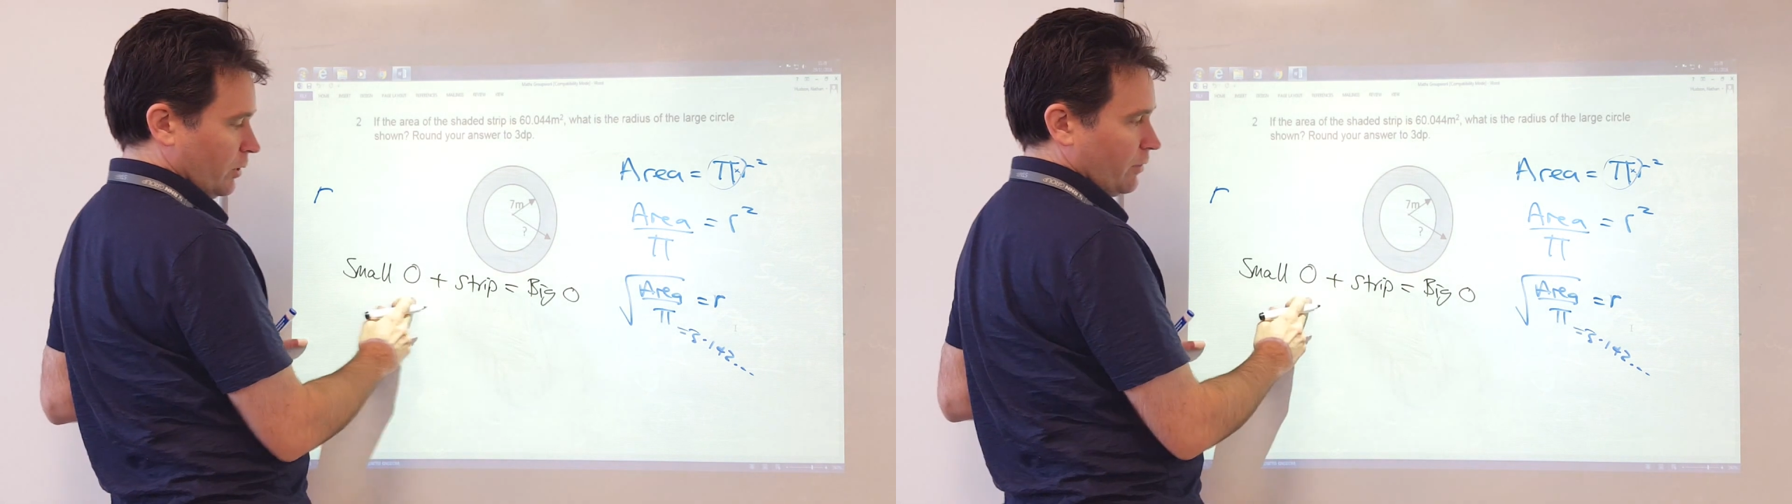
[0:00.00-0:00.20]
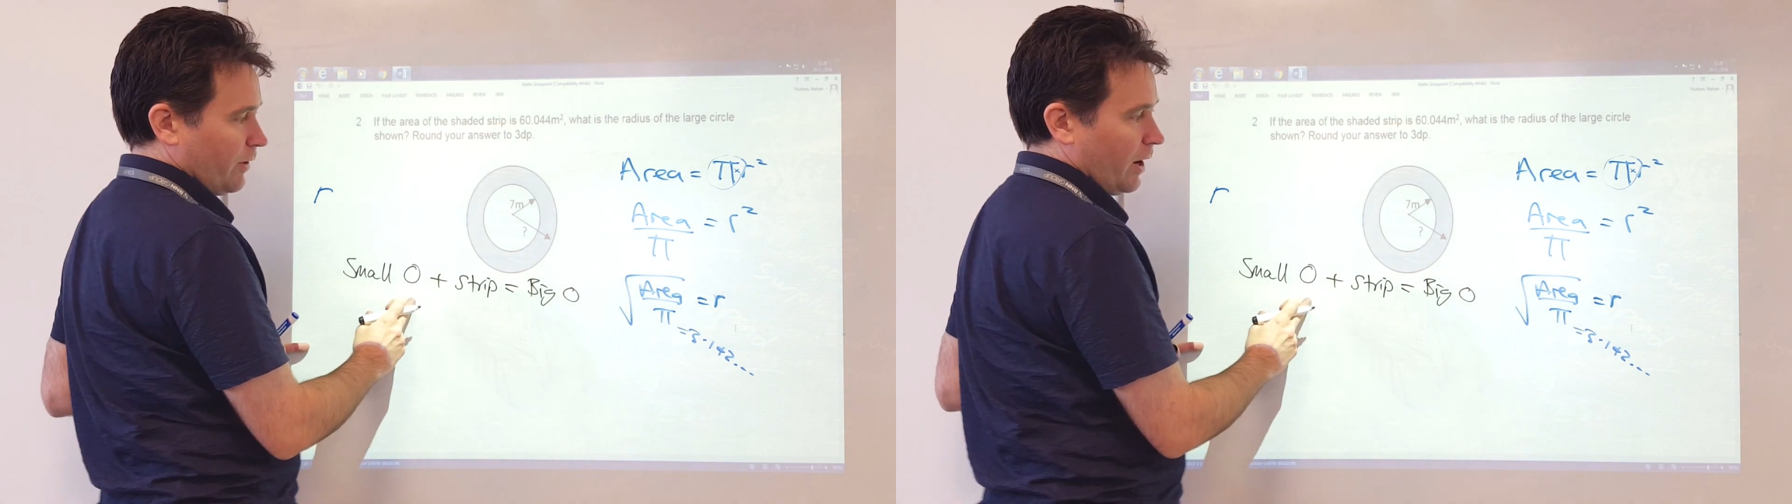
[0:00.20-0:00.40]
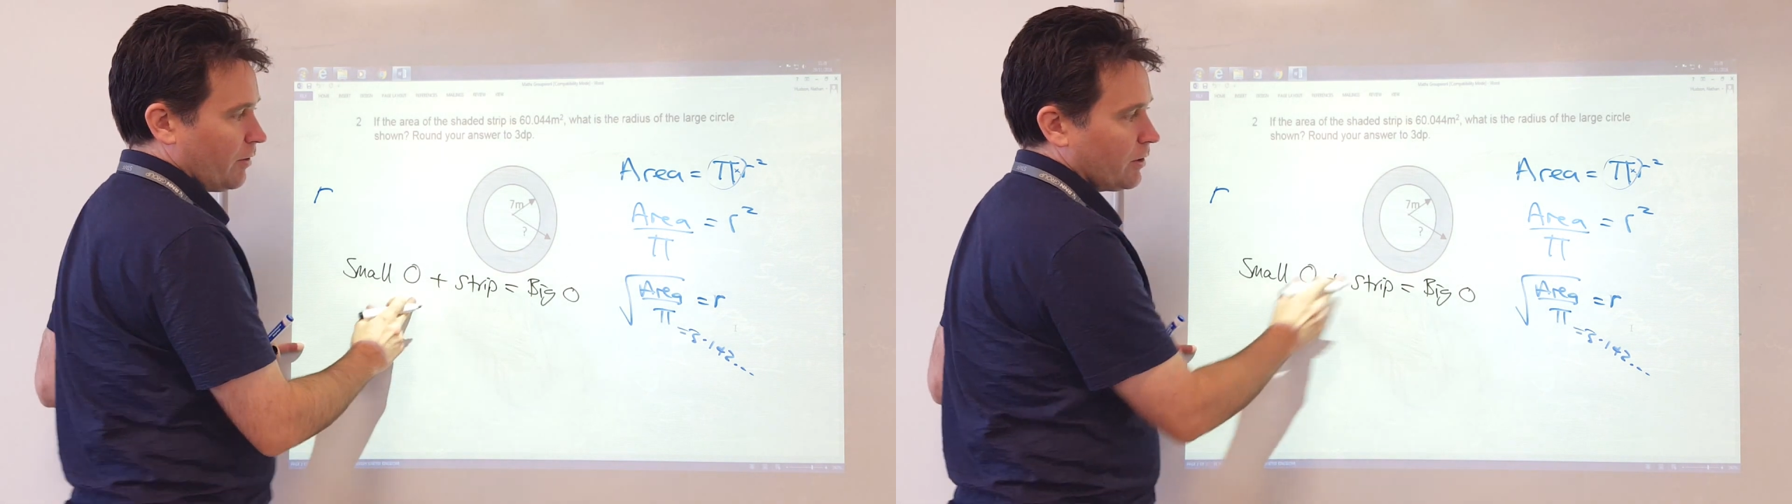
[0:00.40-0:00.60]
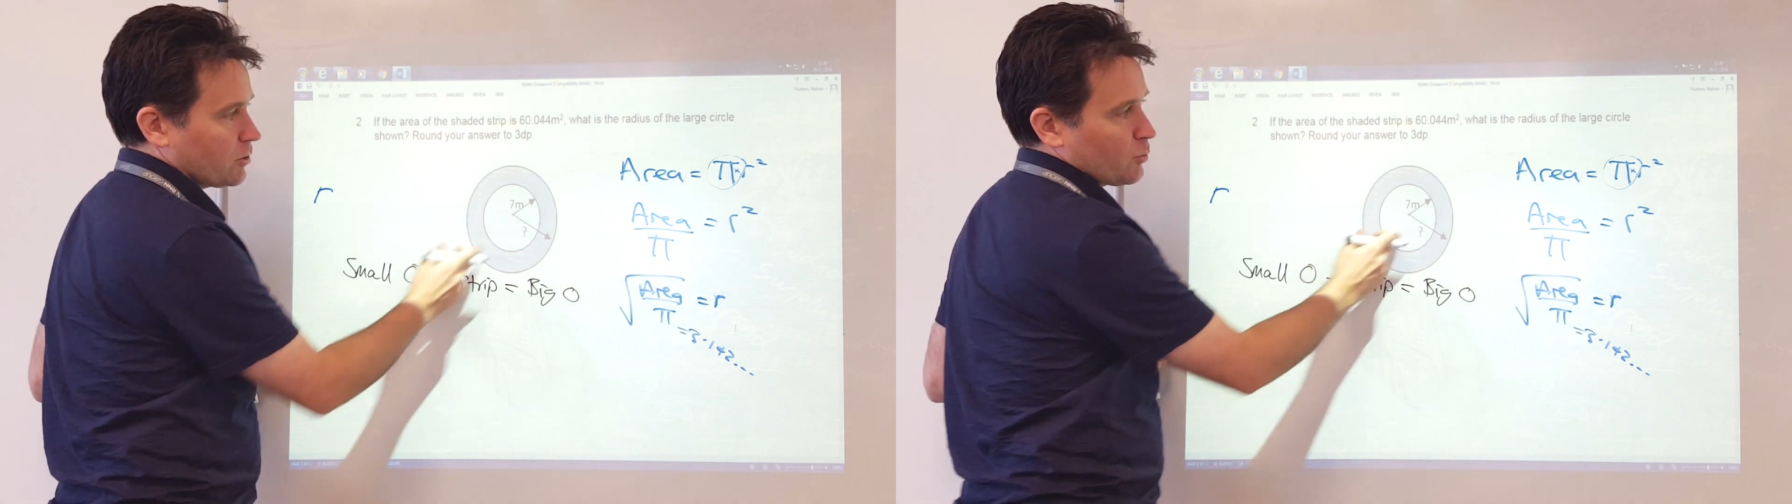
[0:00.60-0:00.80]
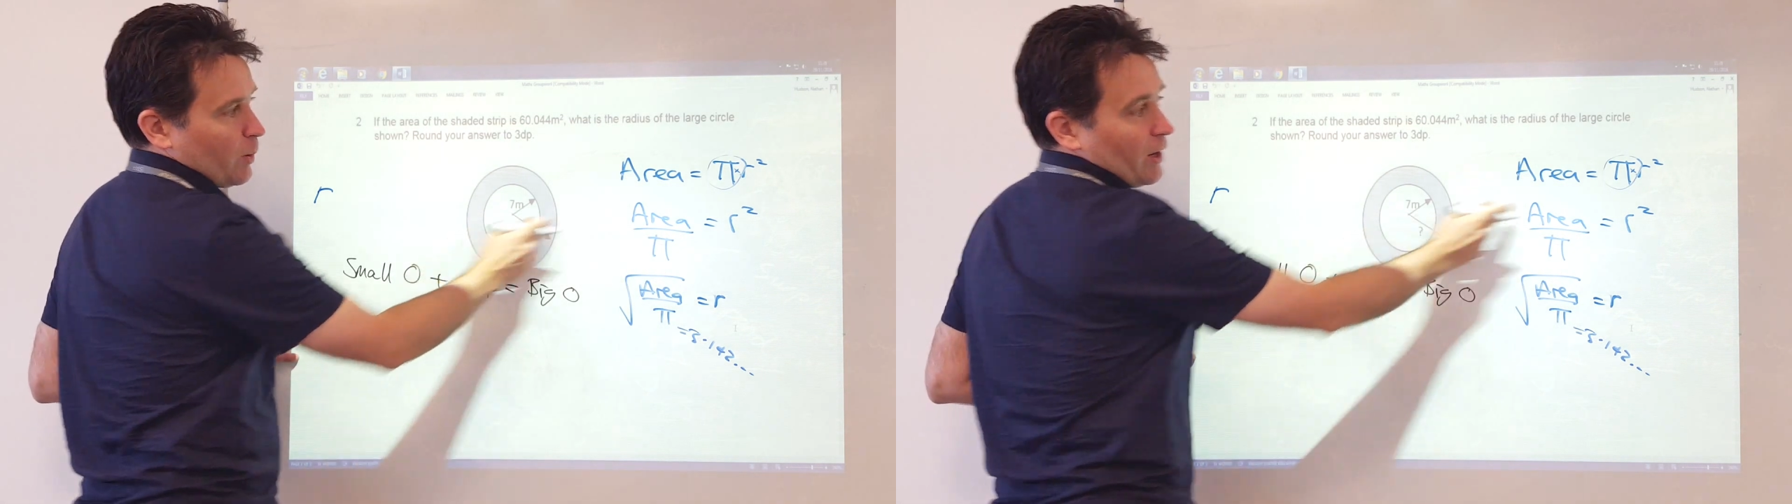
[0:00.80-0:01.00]
if area
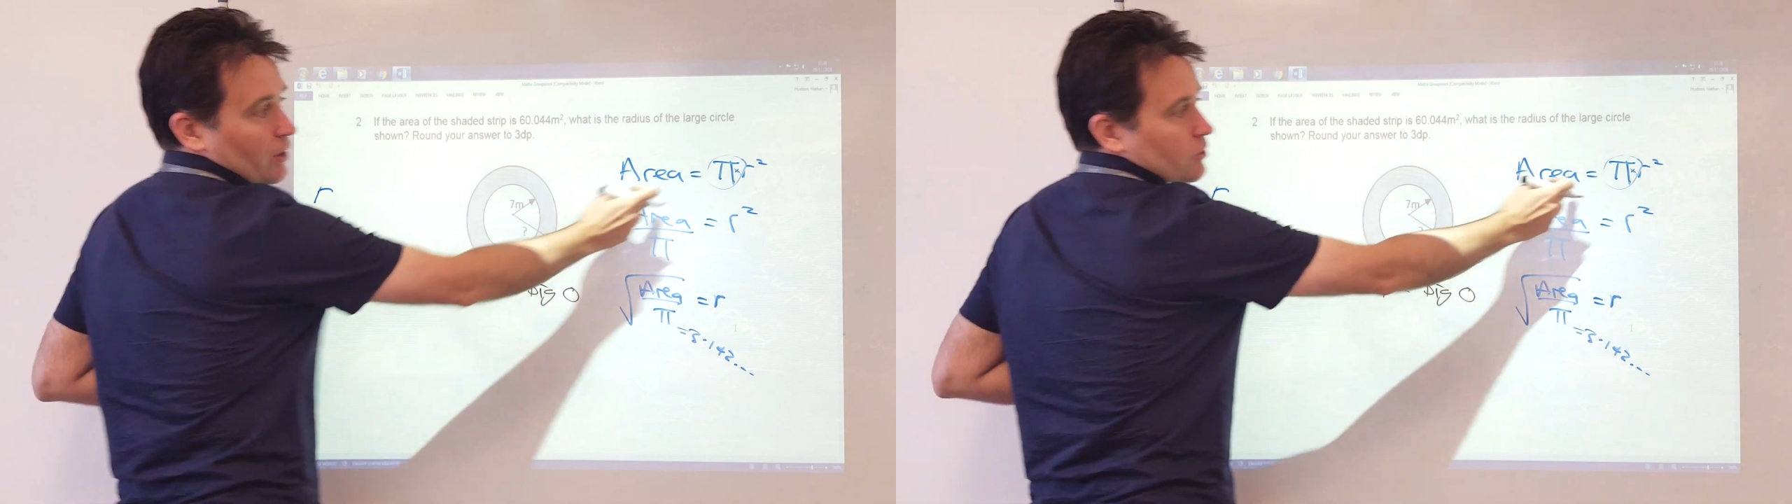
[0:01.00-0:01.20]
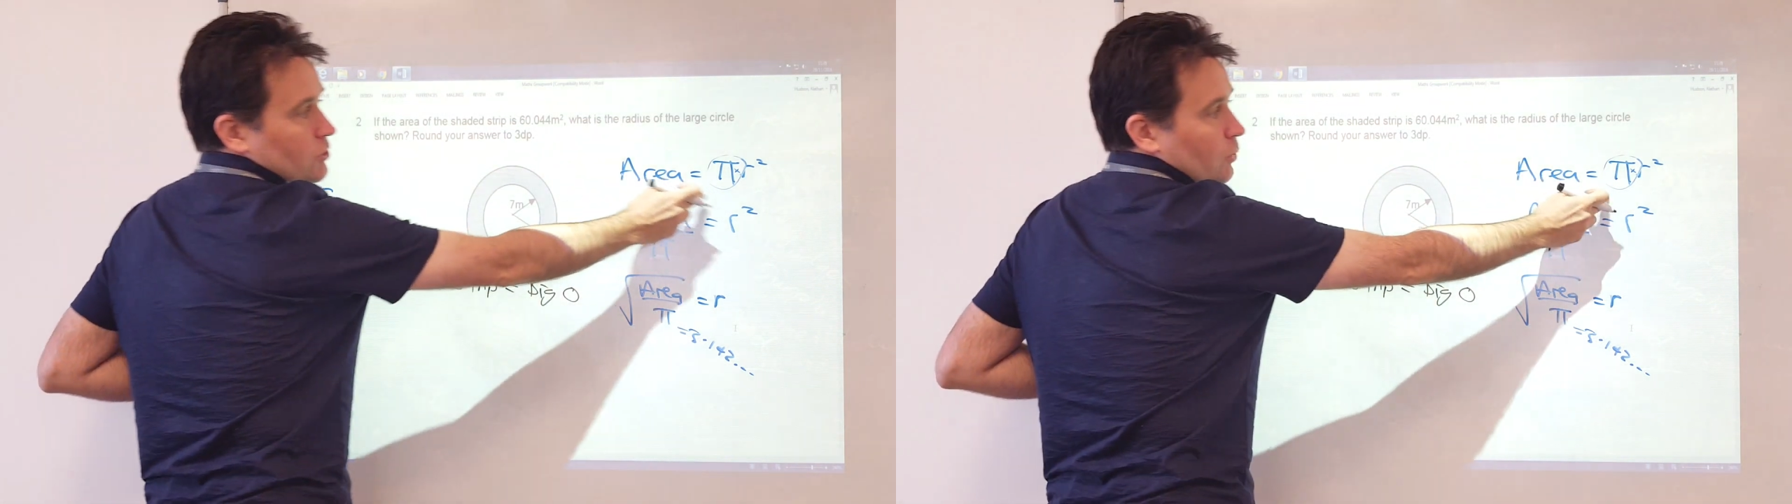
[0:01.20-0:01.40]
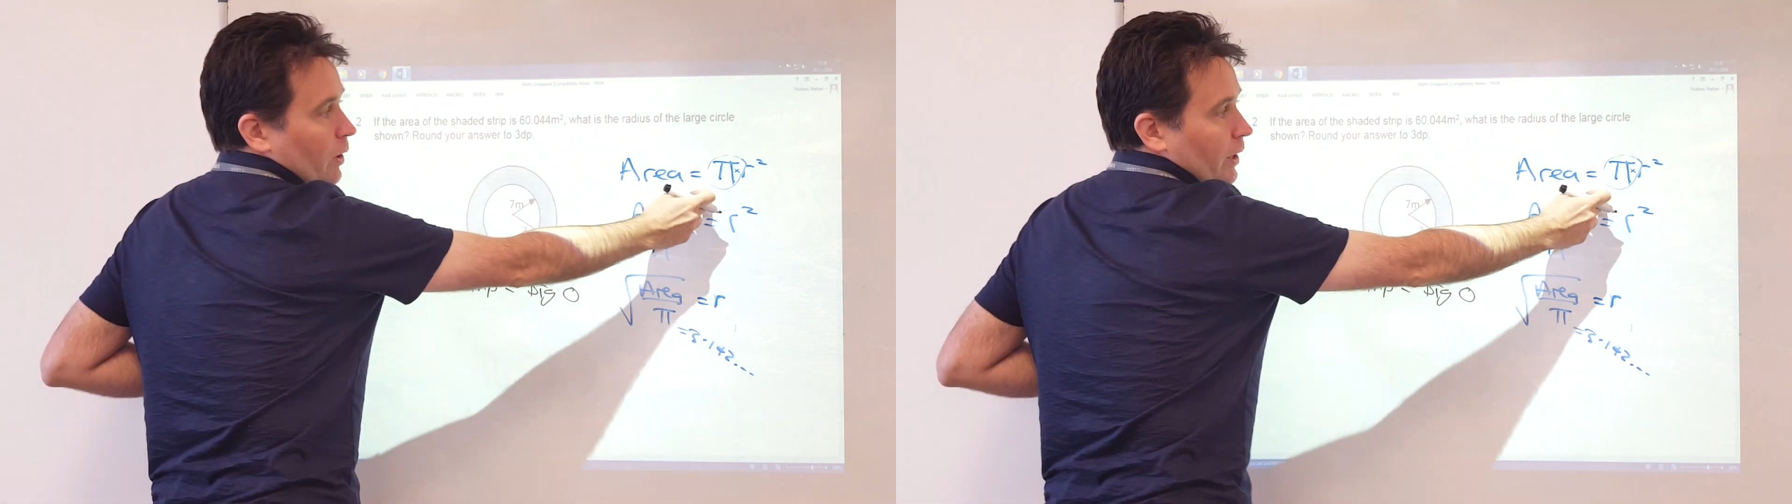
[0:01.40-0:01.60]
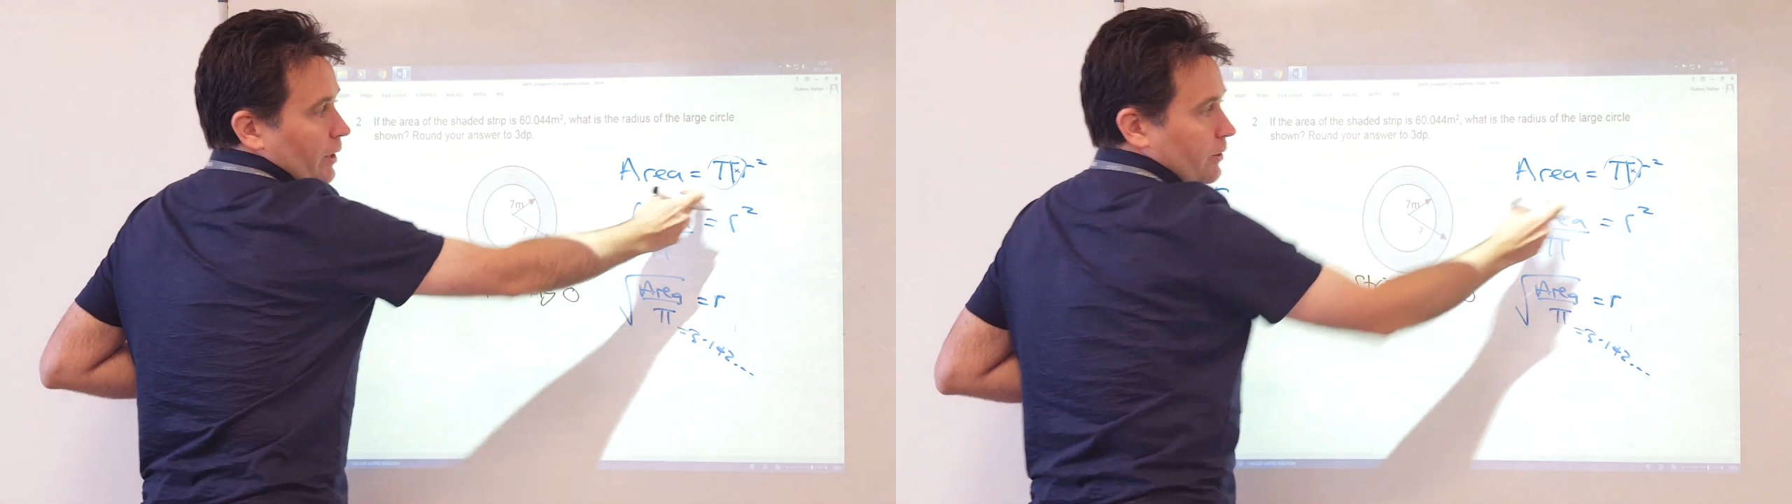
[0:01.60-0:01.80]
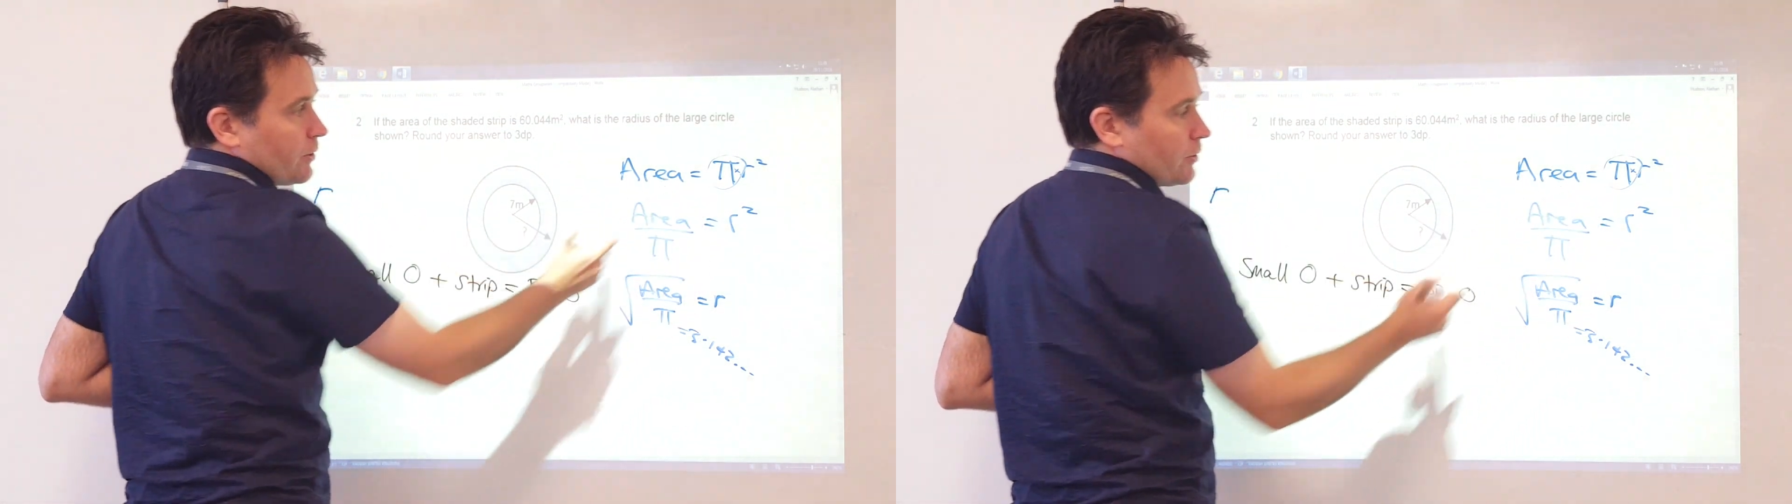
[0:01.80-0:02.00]
is pi r
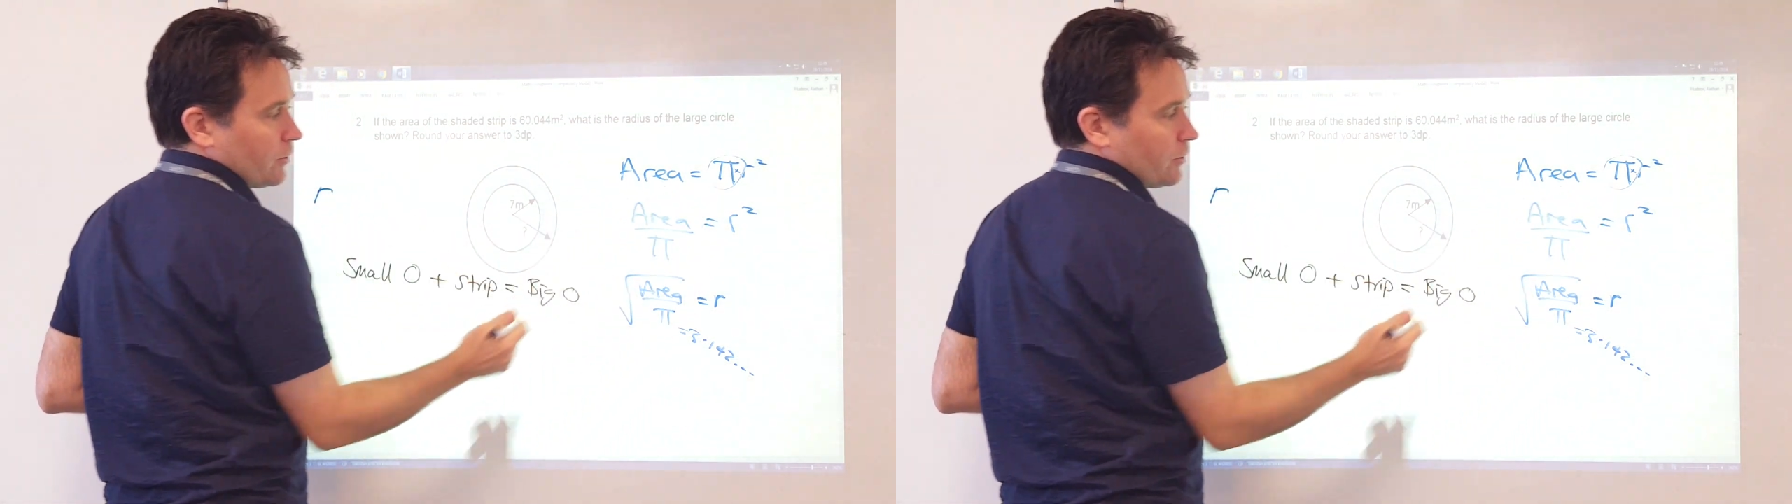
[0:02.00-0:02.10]
squared,